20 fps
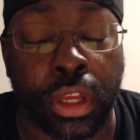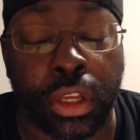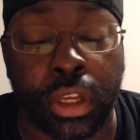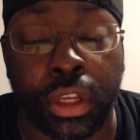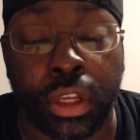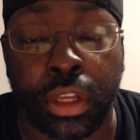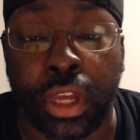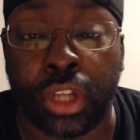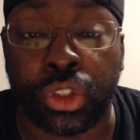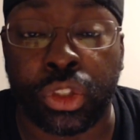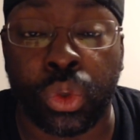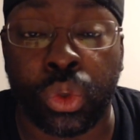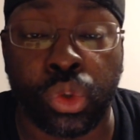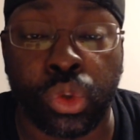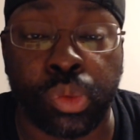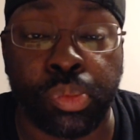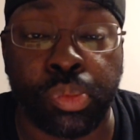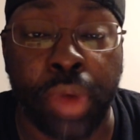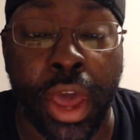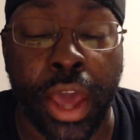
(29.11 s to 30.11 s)
guess
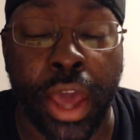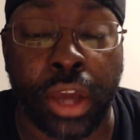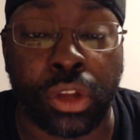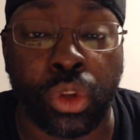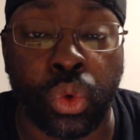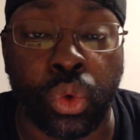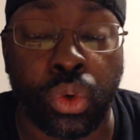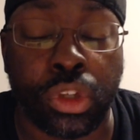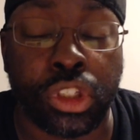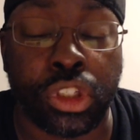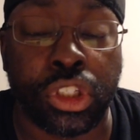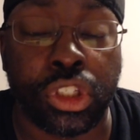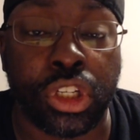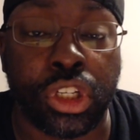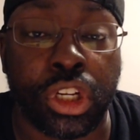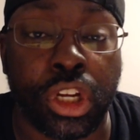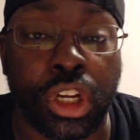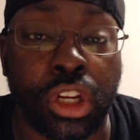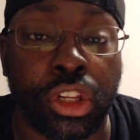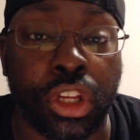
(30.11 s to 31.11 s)
who's back? Lucas
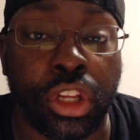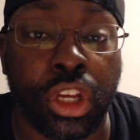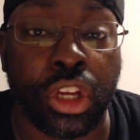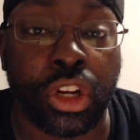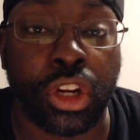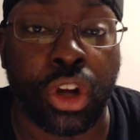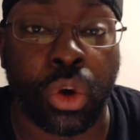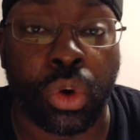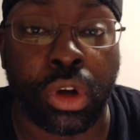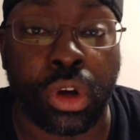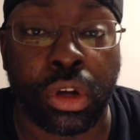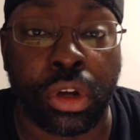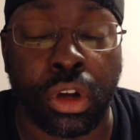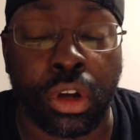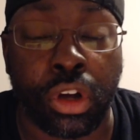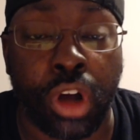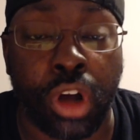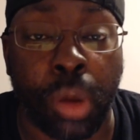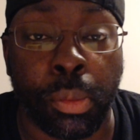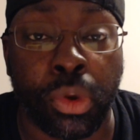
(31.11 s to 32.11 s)
Giolito
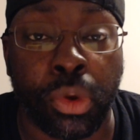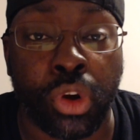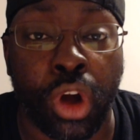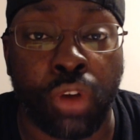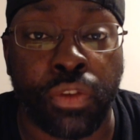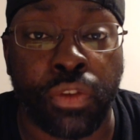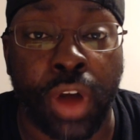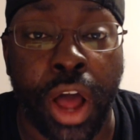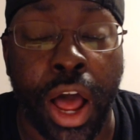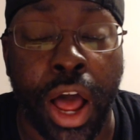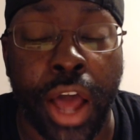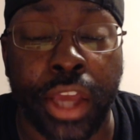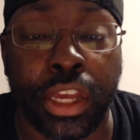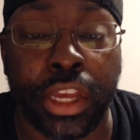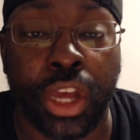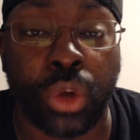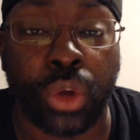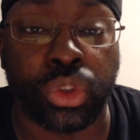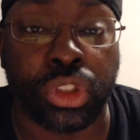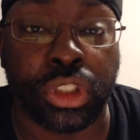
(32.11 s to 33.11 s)
coming off an
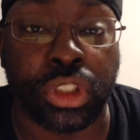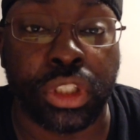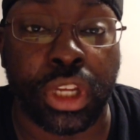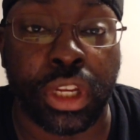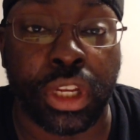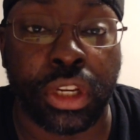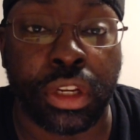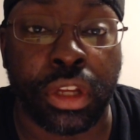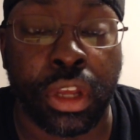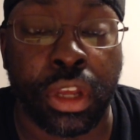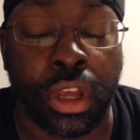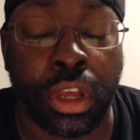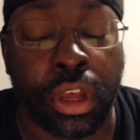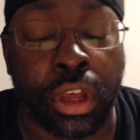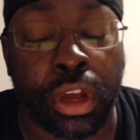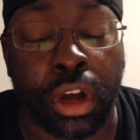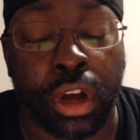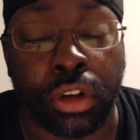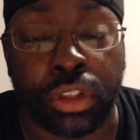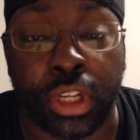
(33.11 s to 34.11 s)
IL stint,
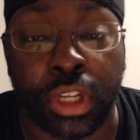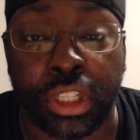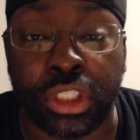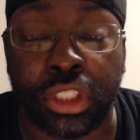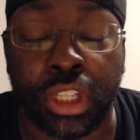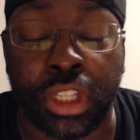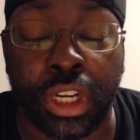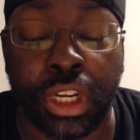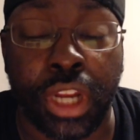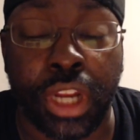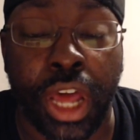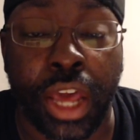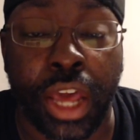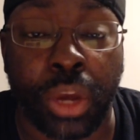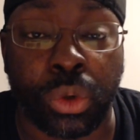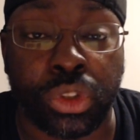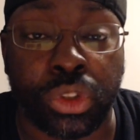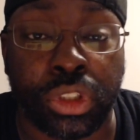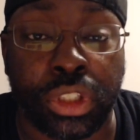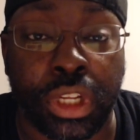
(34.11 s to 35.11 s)
uh, extended
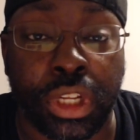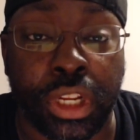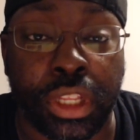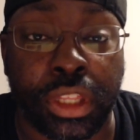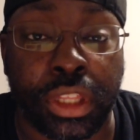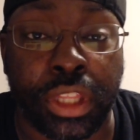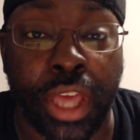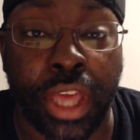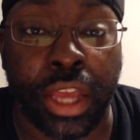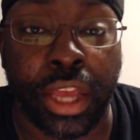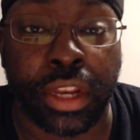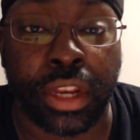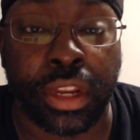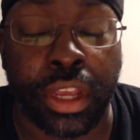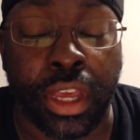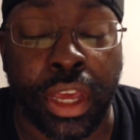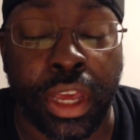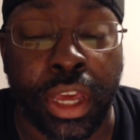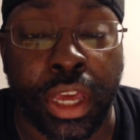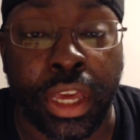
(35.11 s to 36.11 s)
IL stint at that.
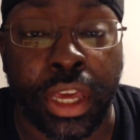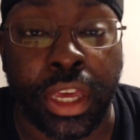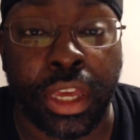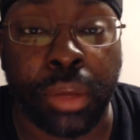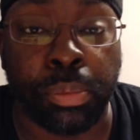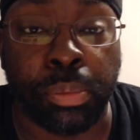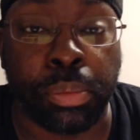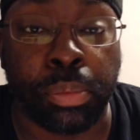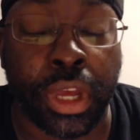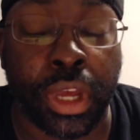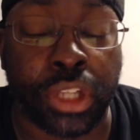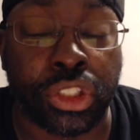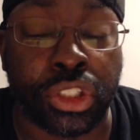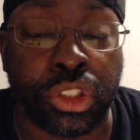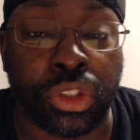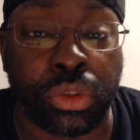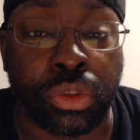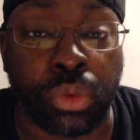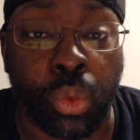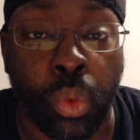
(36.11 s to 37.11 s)
He
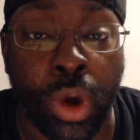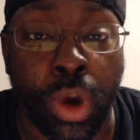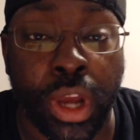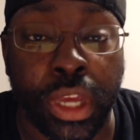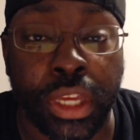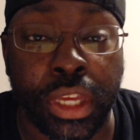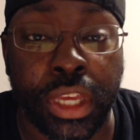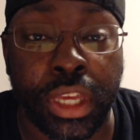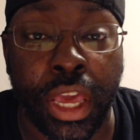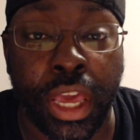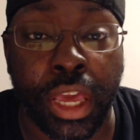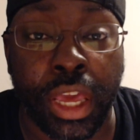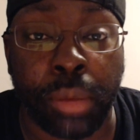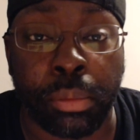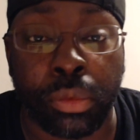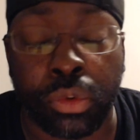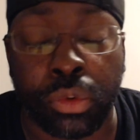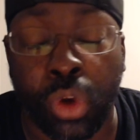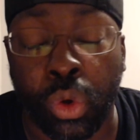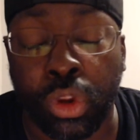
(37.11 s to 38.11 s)
pitched one
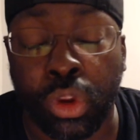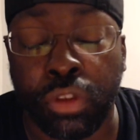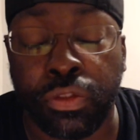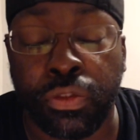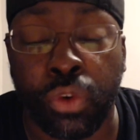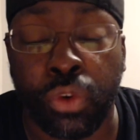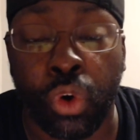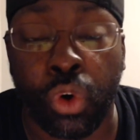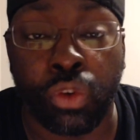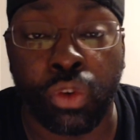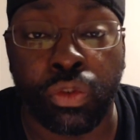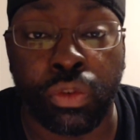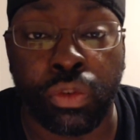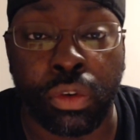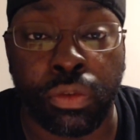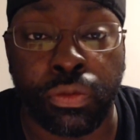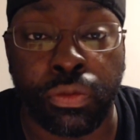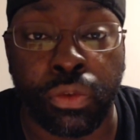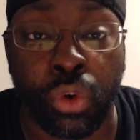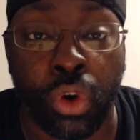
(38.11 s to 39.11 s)
game, only
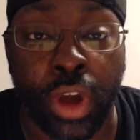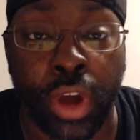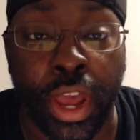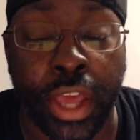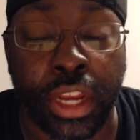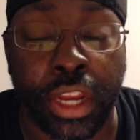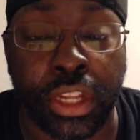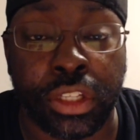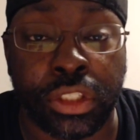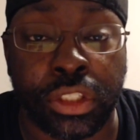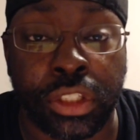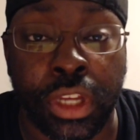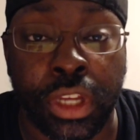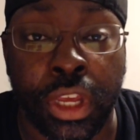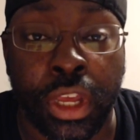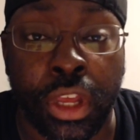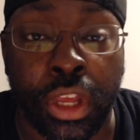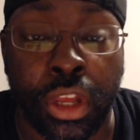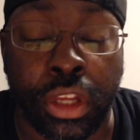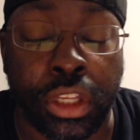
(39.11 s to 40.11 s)
four four innings,
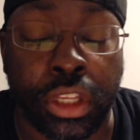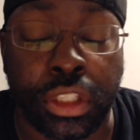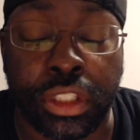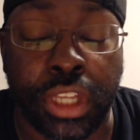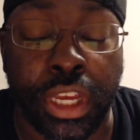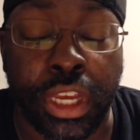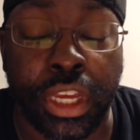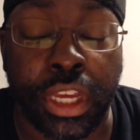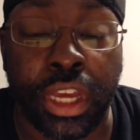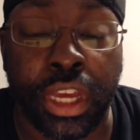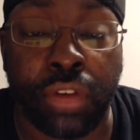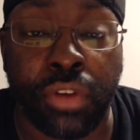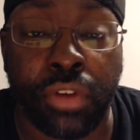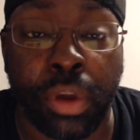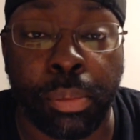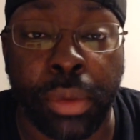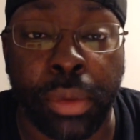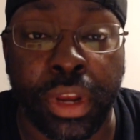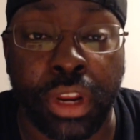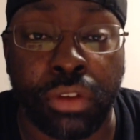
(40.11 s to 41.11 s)
didn't give
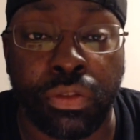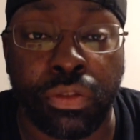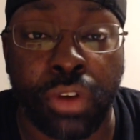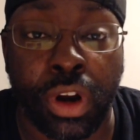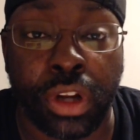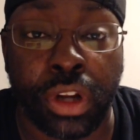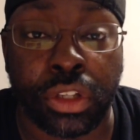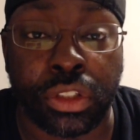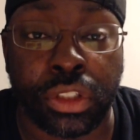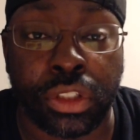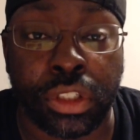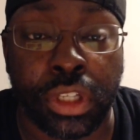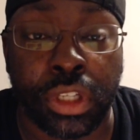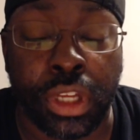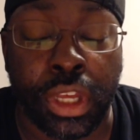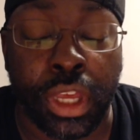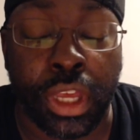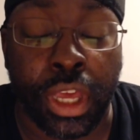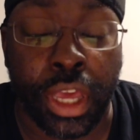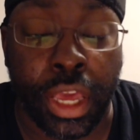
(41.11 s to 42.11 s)
up any runs
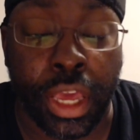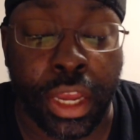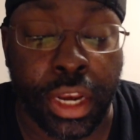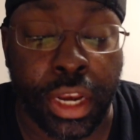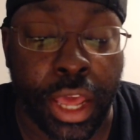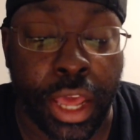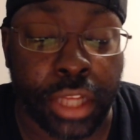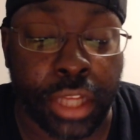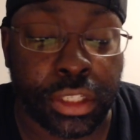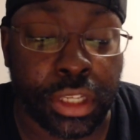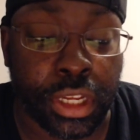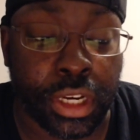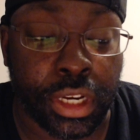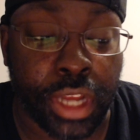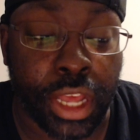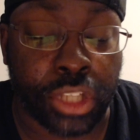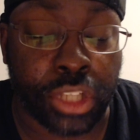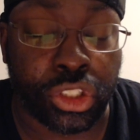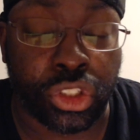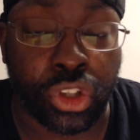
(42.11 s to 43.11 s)
in that in
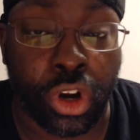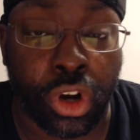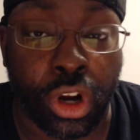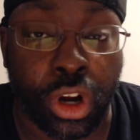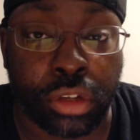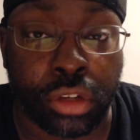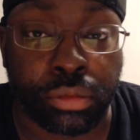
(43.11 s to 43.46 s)
that start,